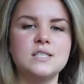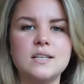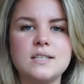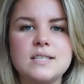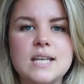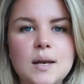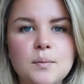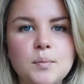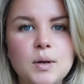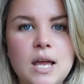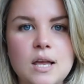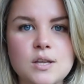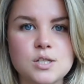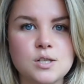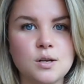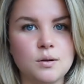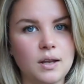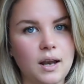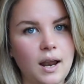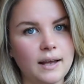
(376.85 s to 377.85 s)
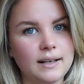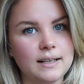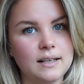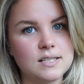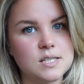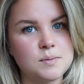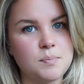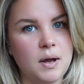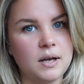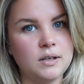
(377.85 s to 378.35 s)
did anybody else do the like
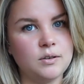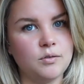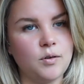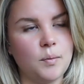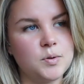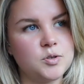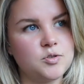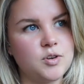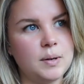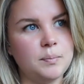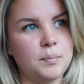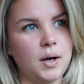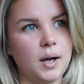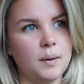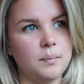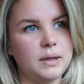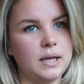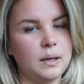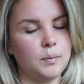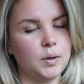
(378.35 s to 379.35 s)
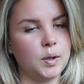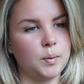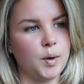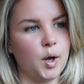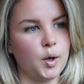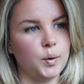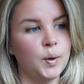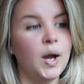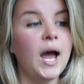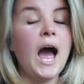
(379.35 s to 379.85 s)
little spider up the drain pipe thing with your
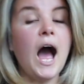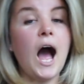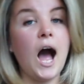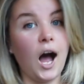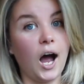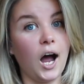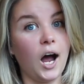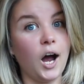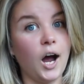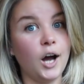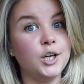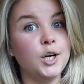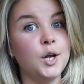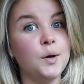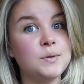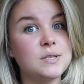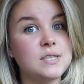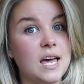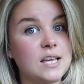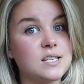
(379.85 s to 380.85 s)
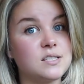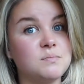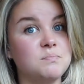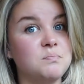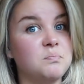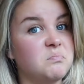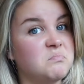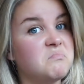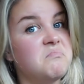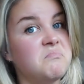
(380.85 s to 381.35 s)
bow? I know that's
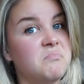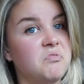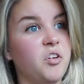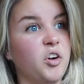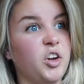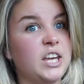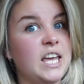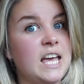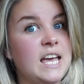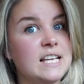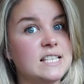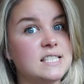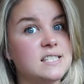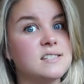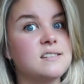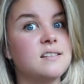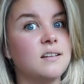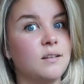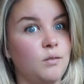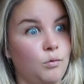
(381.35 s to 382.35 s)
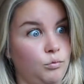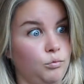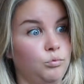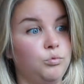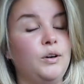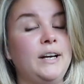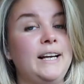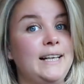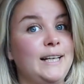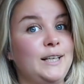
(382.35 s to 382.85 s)
for kids,
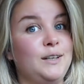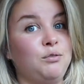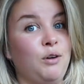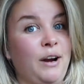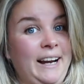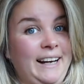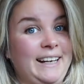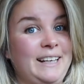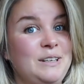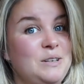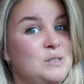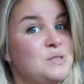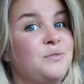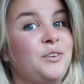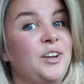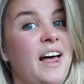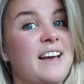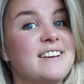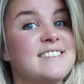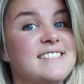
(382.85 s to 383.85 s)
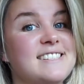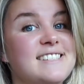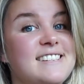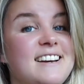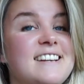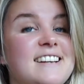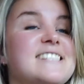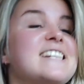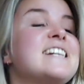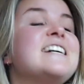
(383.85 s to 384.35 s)
really, really useful
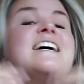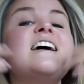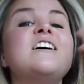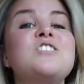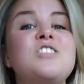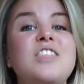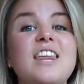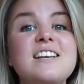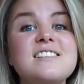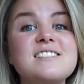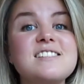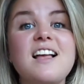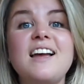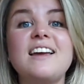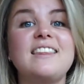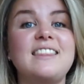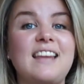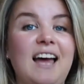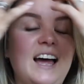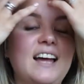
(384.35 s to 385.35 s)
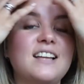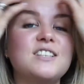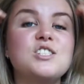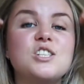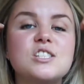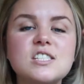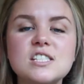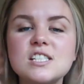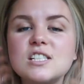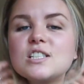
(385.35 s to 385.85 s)
exercise. Things like that,
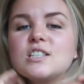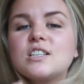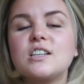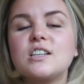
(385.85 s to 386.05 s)
just